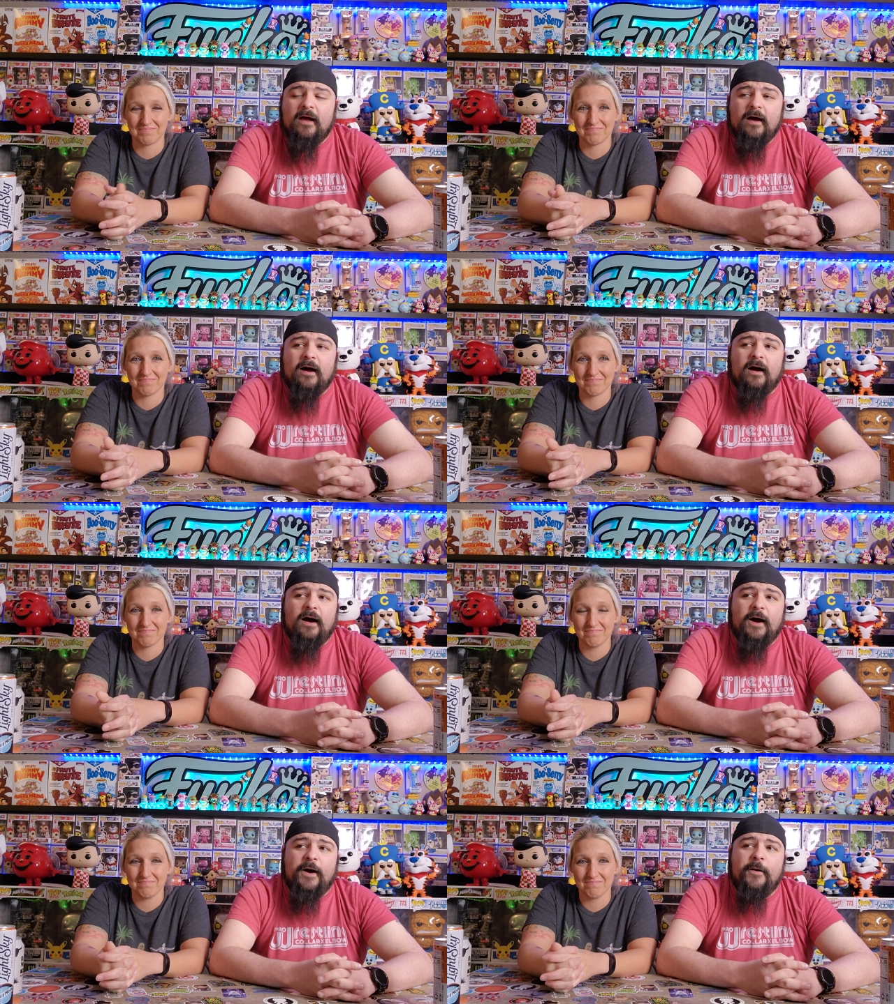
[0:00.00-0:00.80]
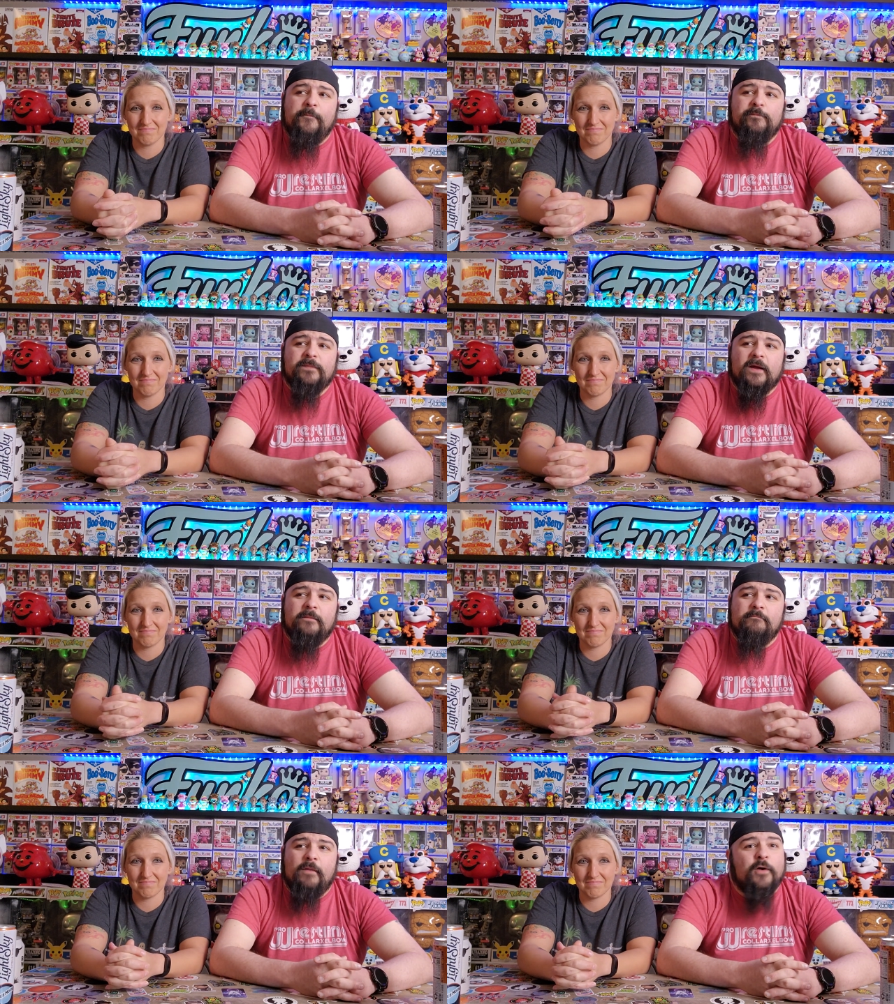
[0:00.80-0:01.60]
Speaker 1: Um,
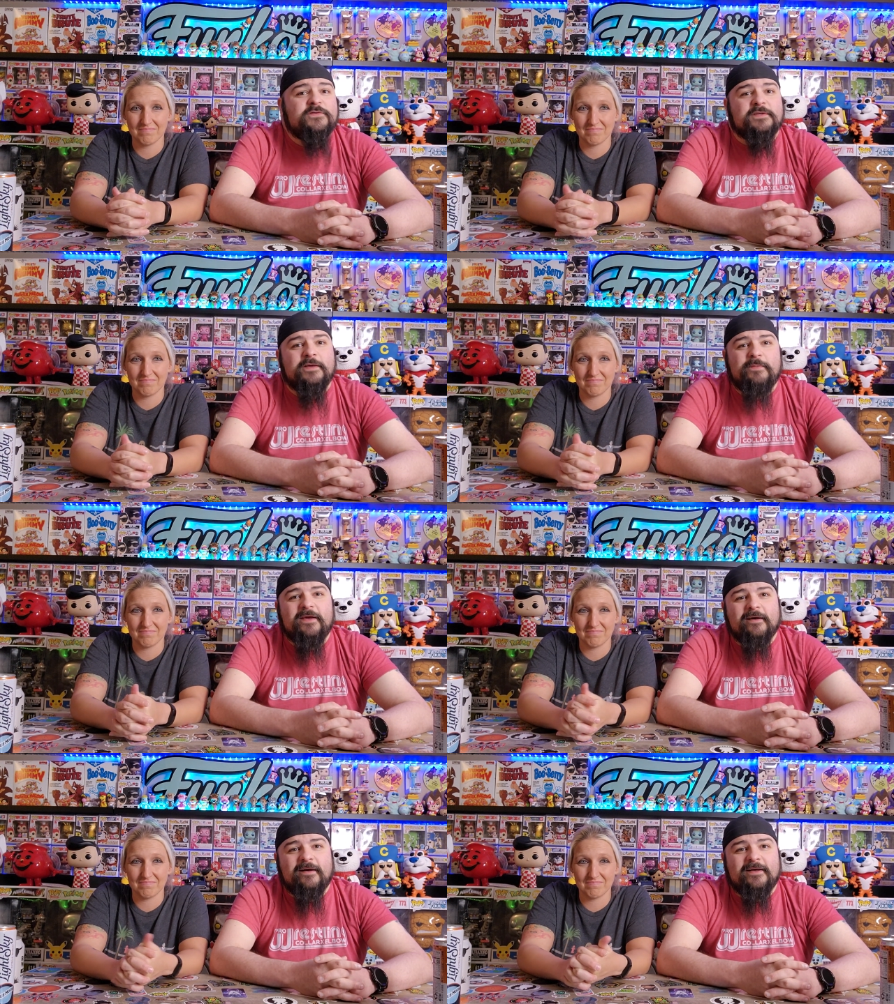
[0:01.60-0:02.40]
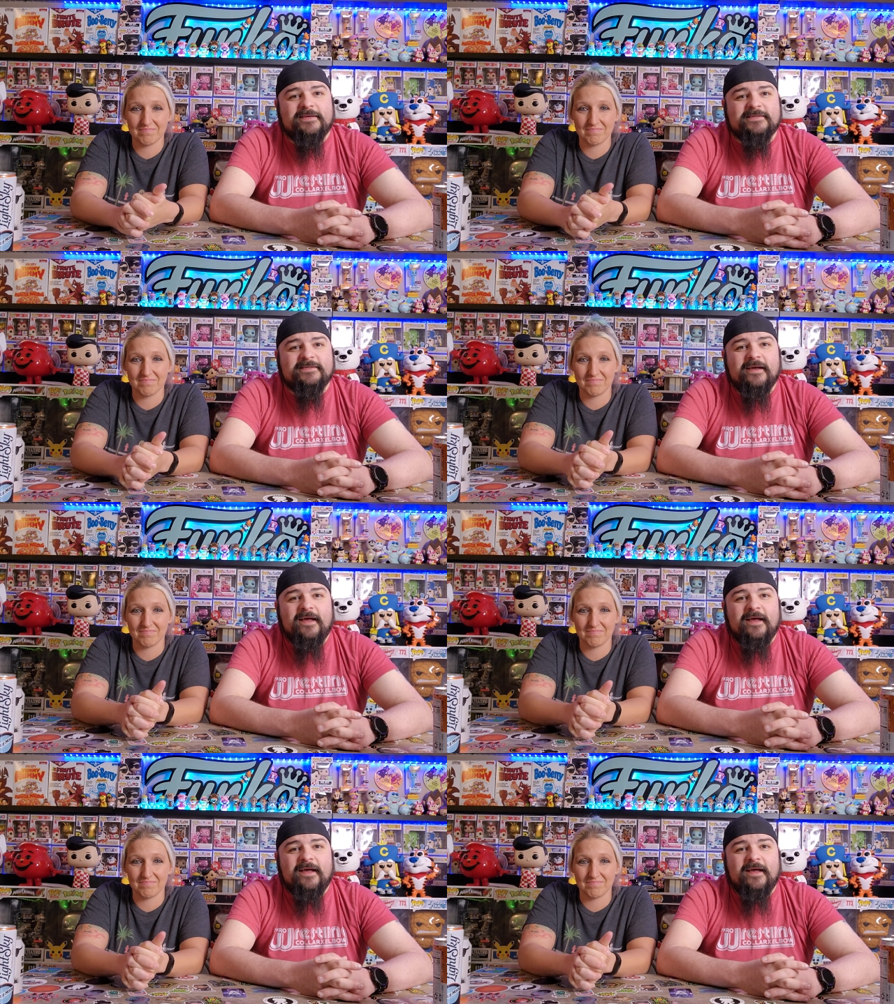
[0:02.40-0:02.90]
mostly because